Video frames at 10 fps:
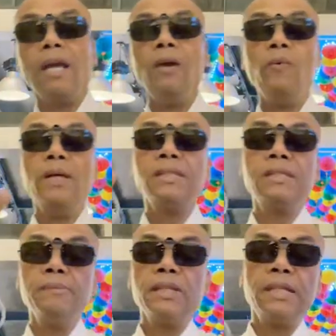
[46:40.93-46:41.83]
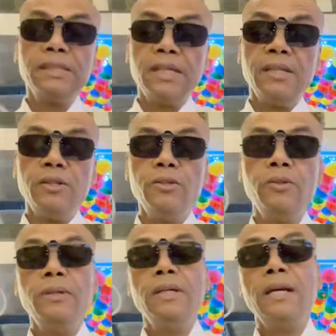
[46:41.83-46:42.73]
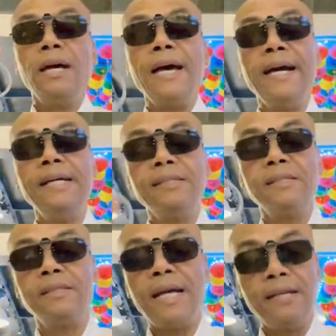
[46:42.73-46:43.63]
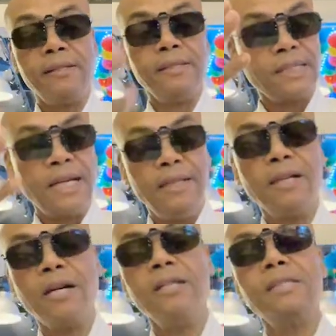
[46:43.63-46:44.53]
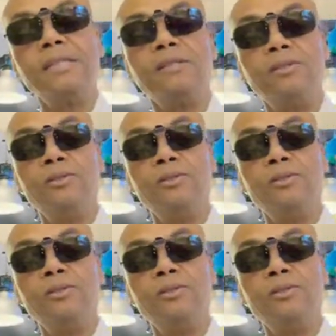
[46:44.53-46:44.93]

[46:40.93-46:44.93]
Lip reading: He wants them to continue as debtors in the curses.